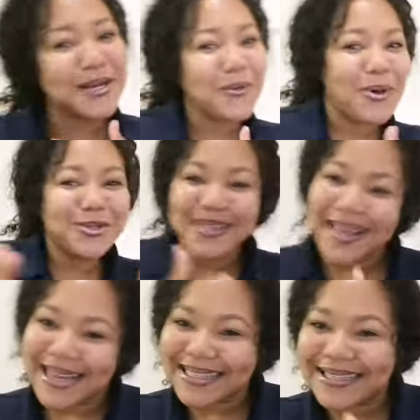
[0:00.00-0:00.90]
And while
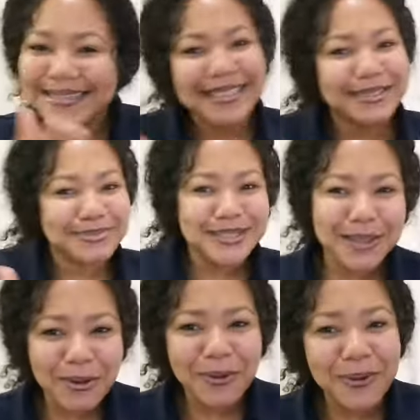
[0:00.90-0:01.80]
you're at it, letting me
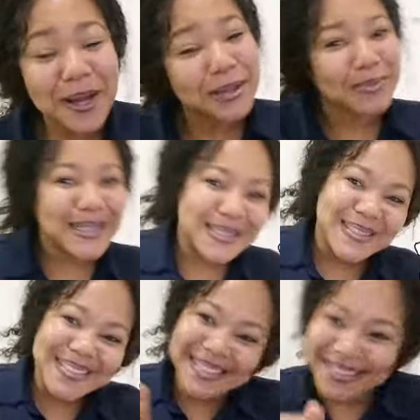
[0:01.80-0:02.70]
know,
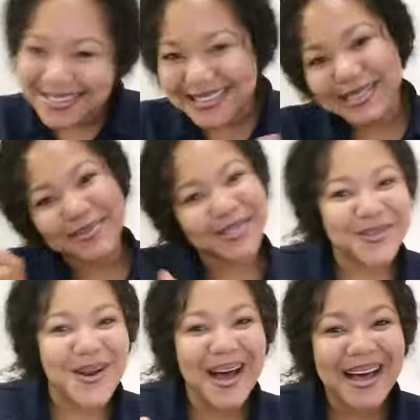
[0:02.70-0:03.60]
please
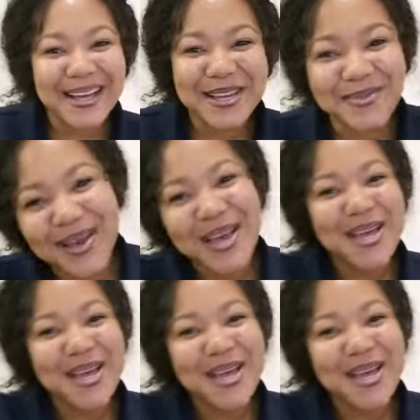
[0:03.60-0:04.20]
subscribe,